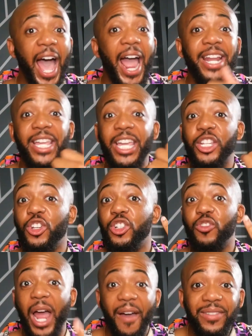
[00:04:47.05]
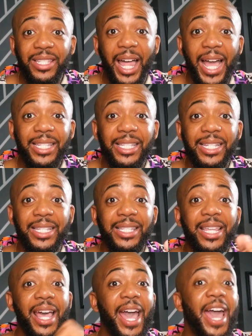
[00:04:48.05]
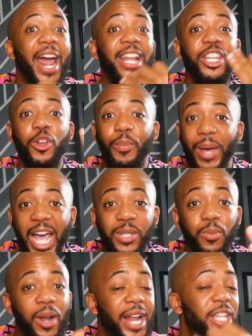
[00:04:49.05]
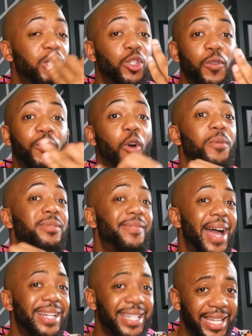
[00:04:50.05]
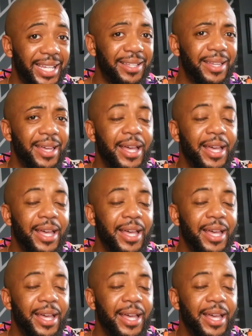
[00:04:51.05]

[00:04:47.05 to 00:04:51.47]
I need your driver's license and I need your passport. I need 2 forms of ID.